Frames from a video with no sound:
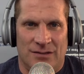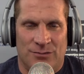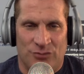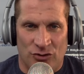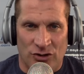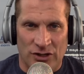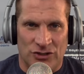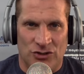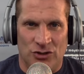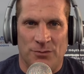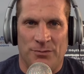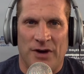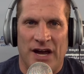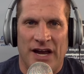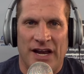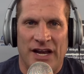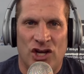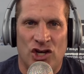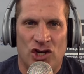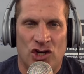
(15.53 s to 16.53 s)
brought to you
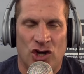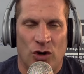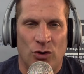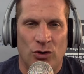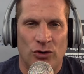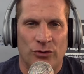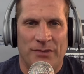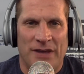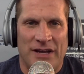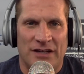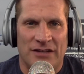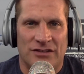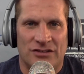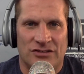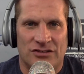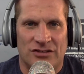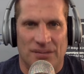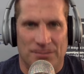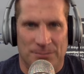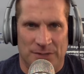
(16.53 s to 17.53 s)
by
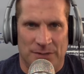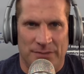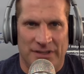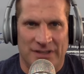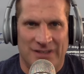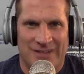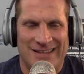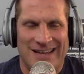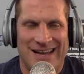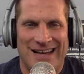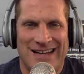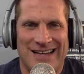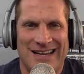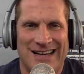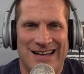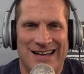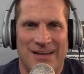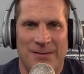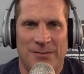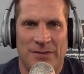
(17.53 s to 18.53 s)

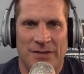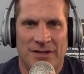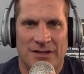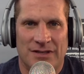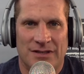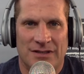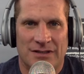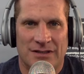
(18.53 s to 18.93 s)
goldmedalsupplements.com,